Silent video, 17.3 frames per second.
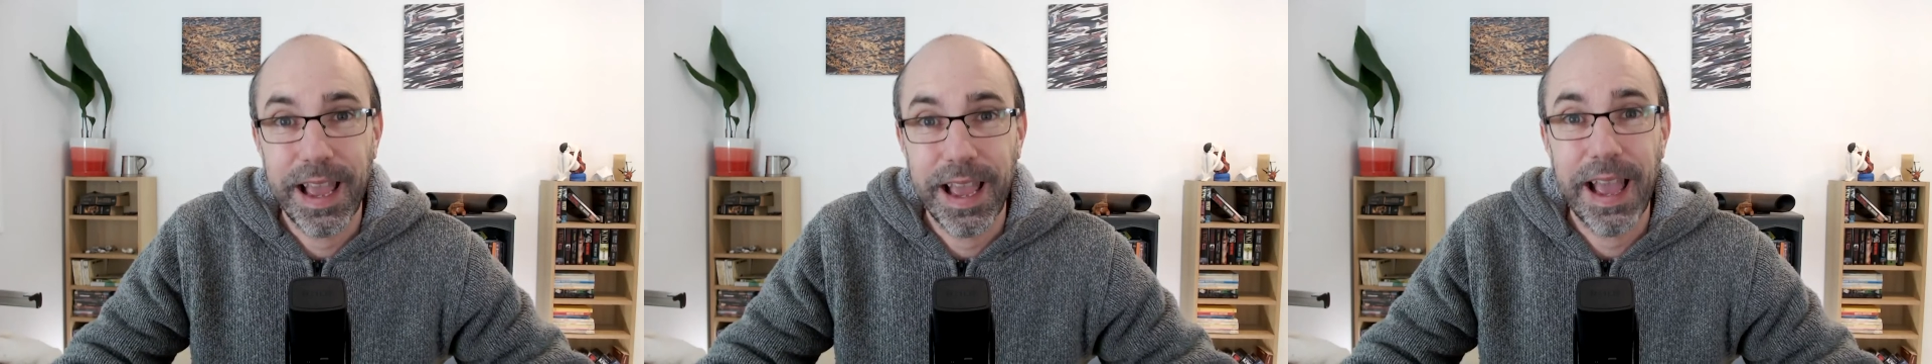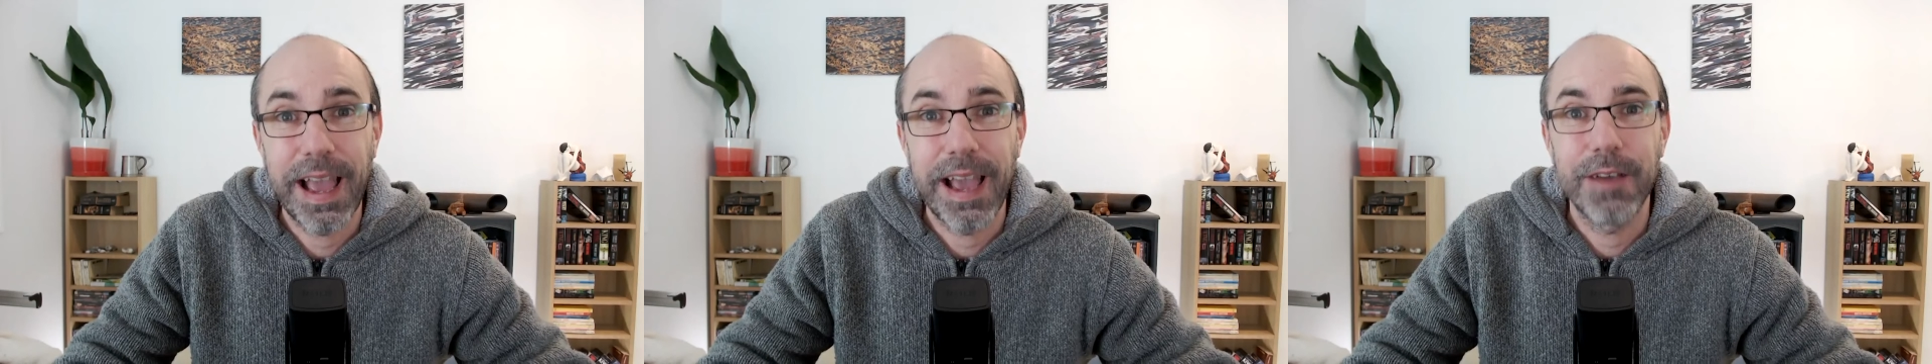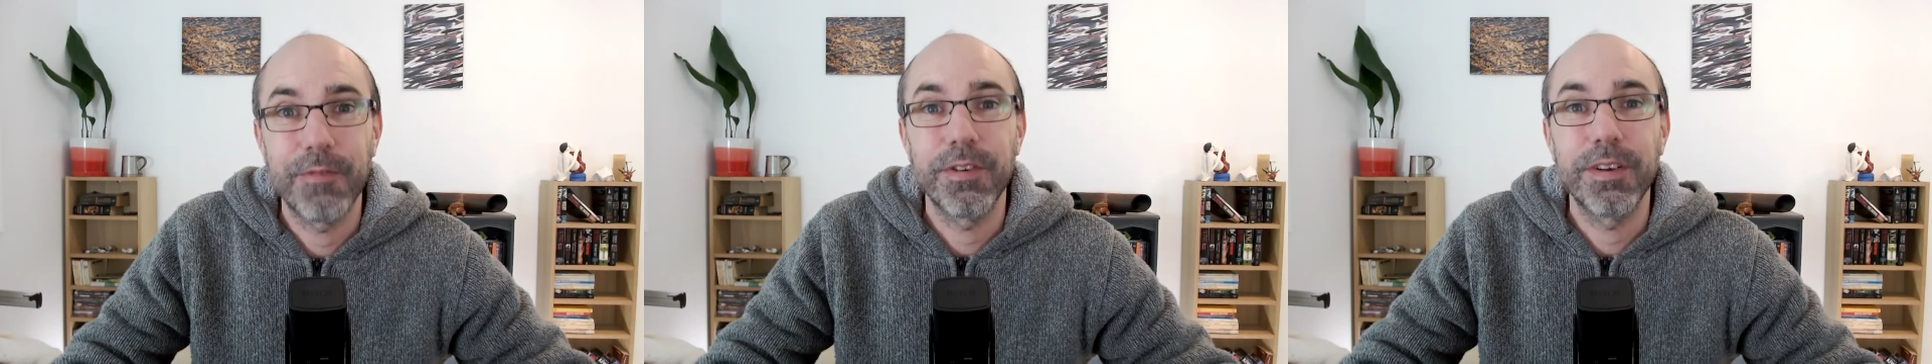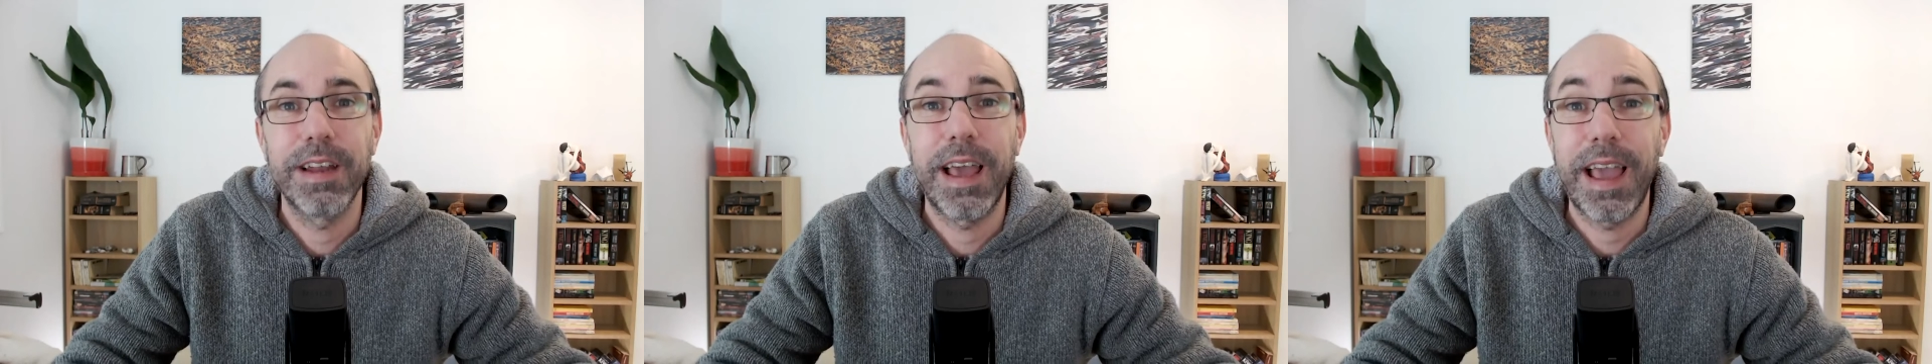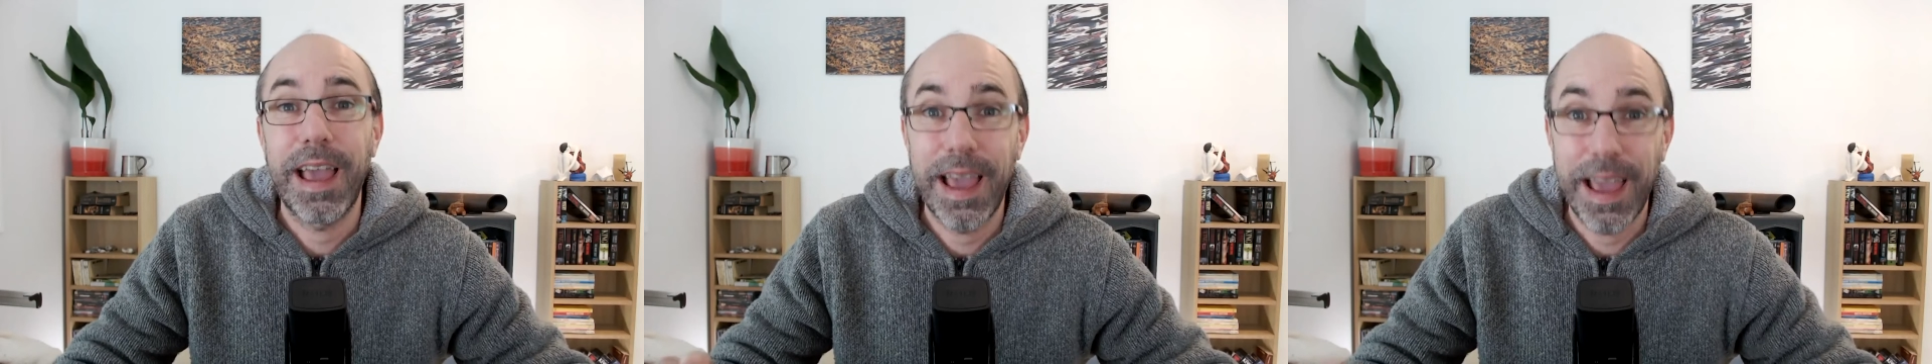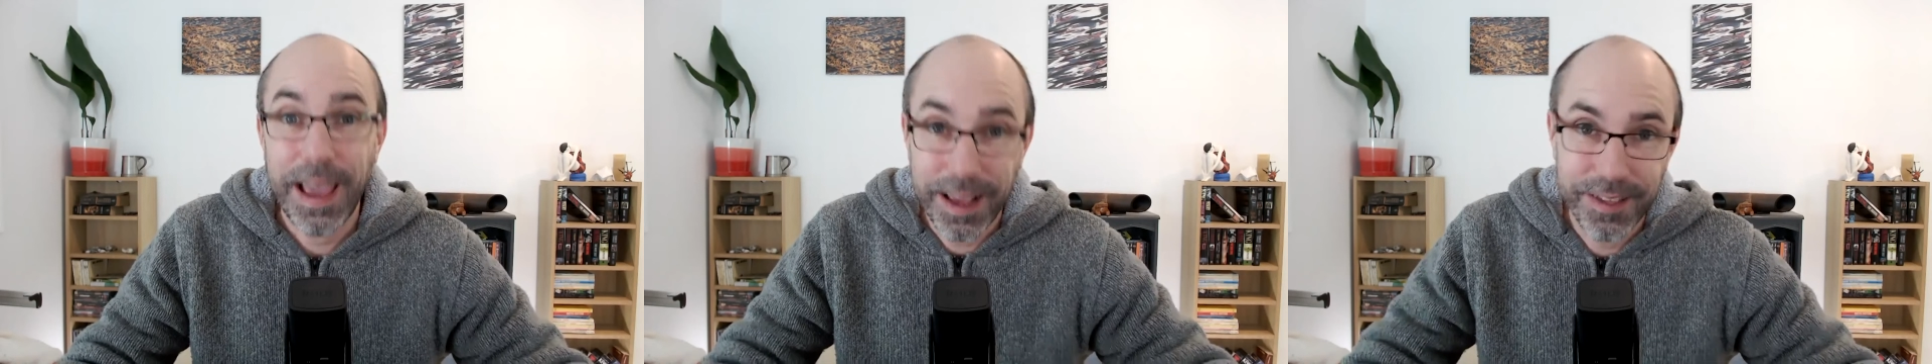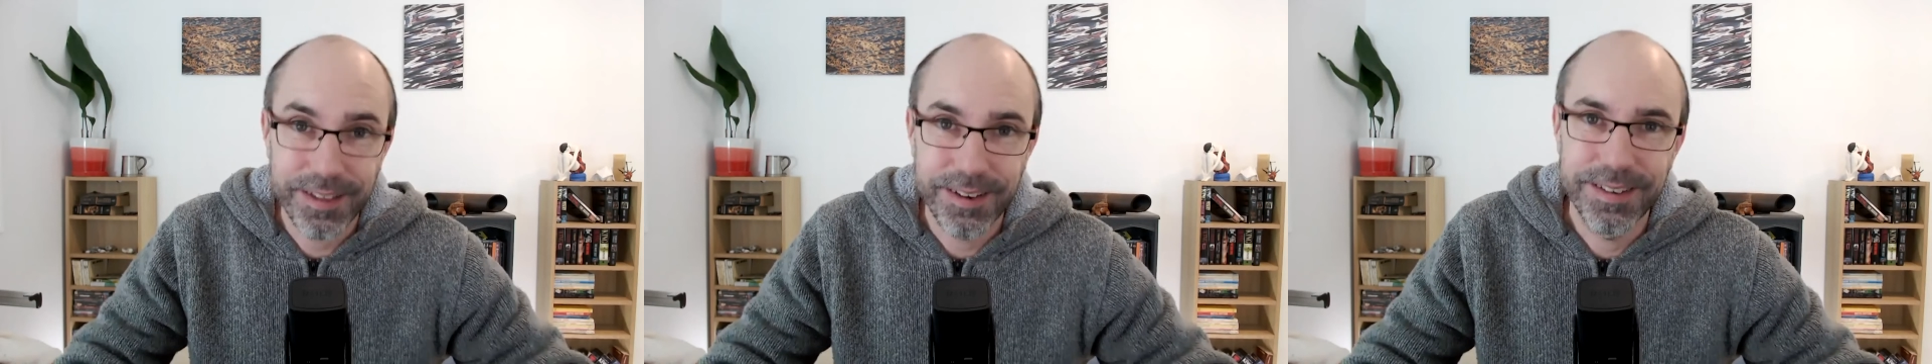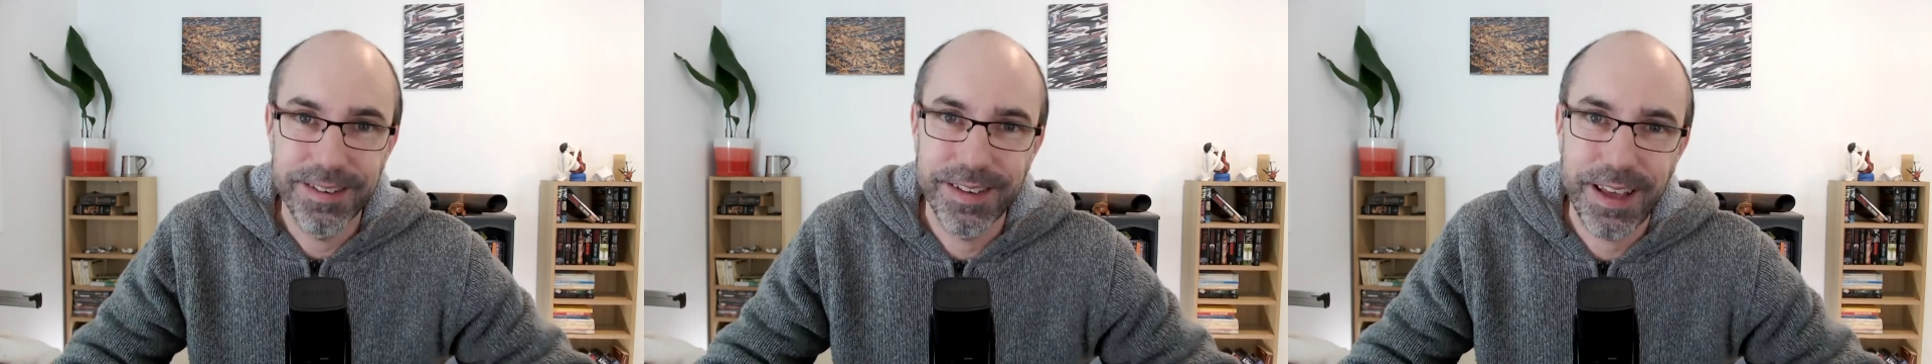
have an excellent